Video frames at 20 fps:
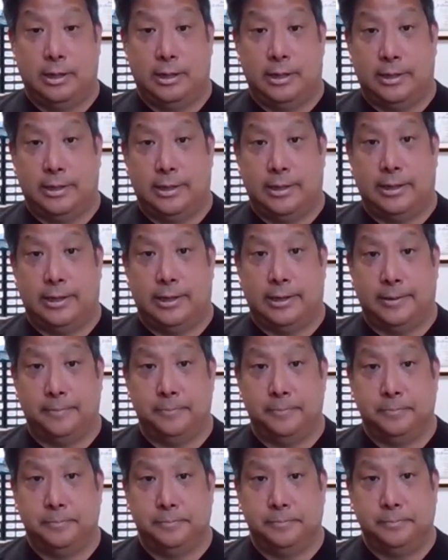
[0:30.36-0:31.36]

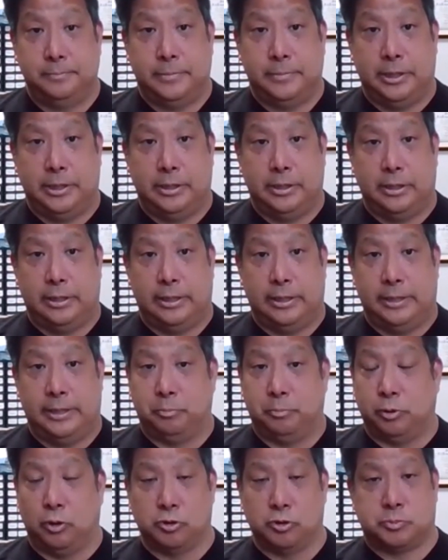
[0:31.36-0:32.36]
Uh,
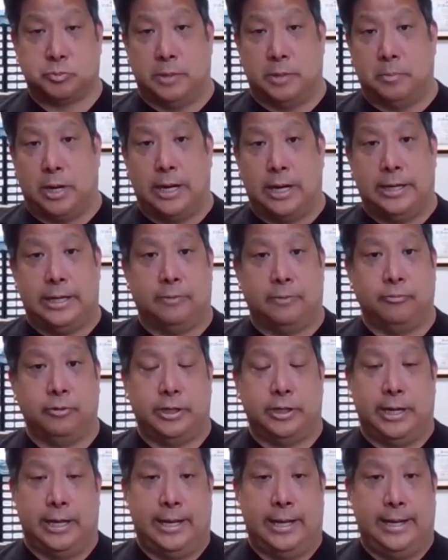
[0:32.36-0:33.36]
it blows my mind
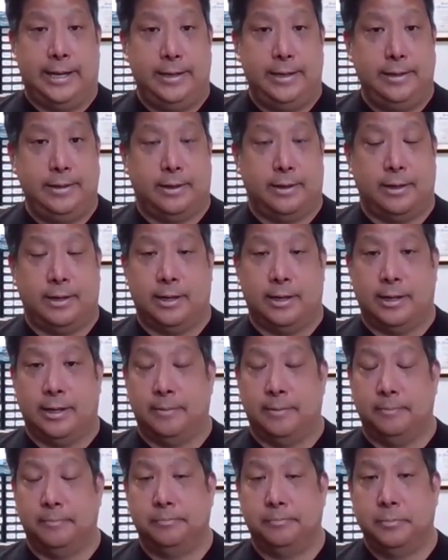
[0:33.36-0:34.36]
every day.
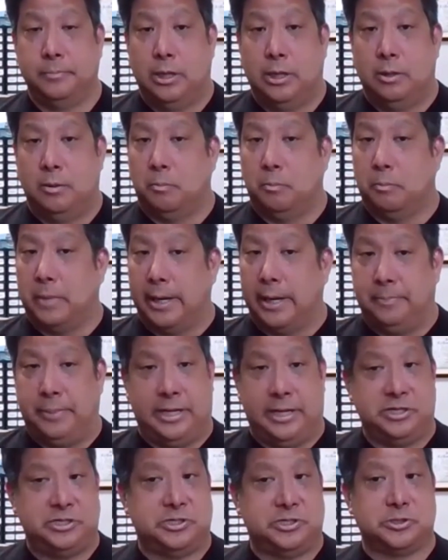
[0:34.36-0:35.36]
My
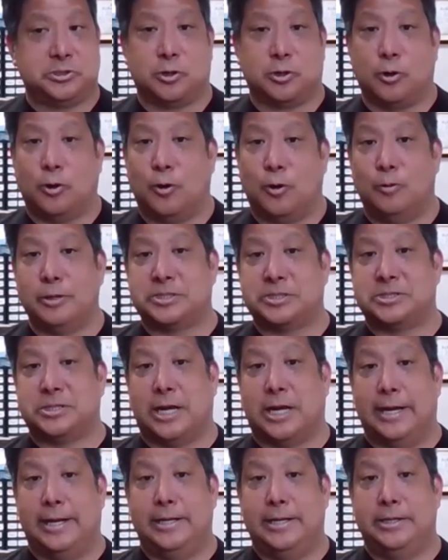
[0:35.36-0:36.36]
patients are all
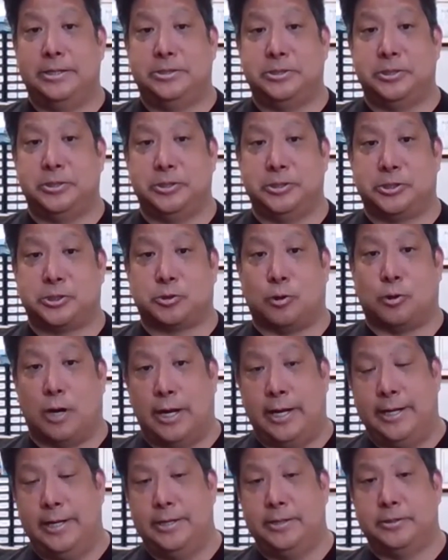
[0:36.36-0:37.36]
excited to
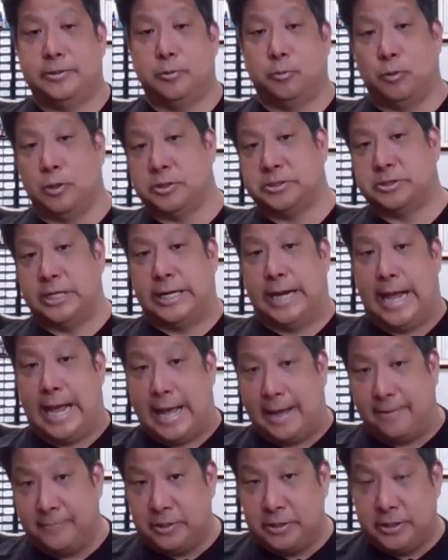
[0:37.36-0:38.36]
try it. The ones that
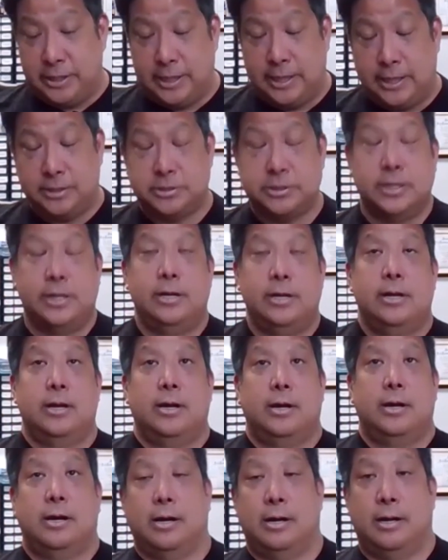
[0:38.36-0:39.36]
haven't yet,
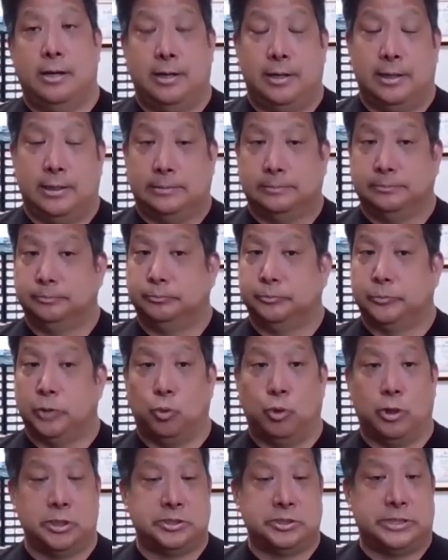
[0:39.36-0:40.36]
the
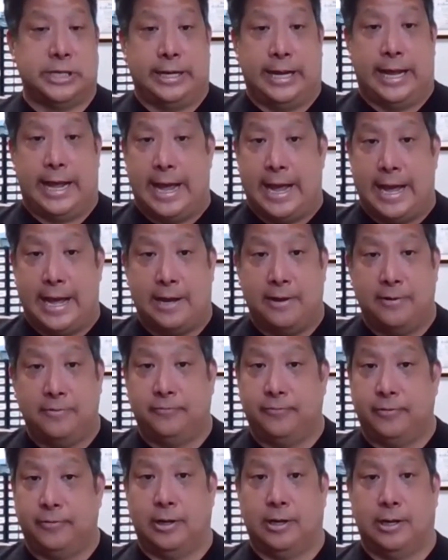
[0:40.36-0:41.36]
ones that
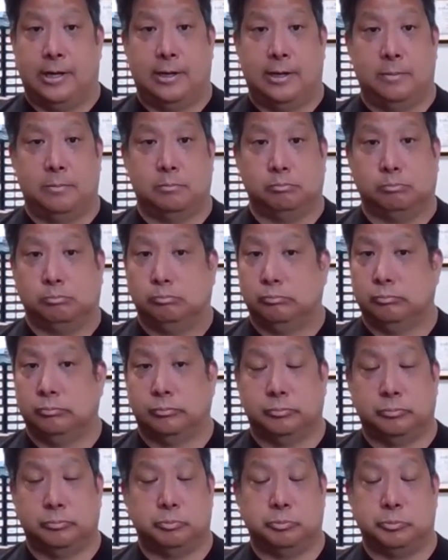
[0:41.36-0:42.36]
have,
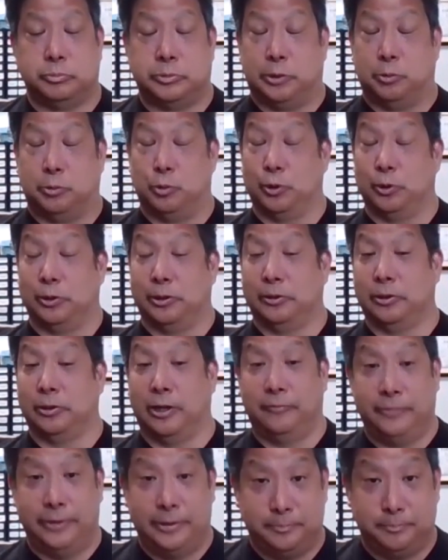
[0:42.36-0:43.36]
they really
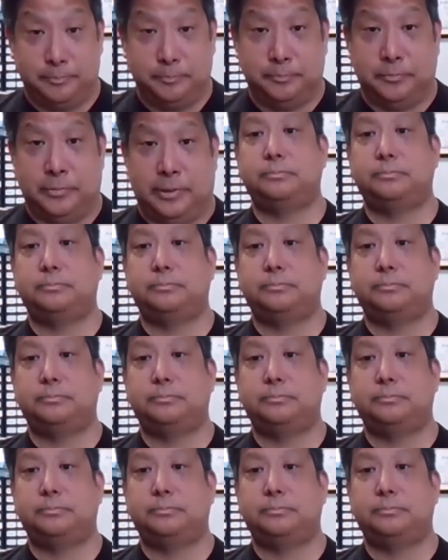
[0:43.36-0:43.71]
love it.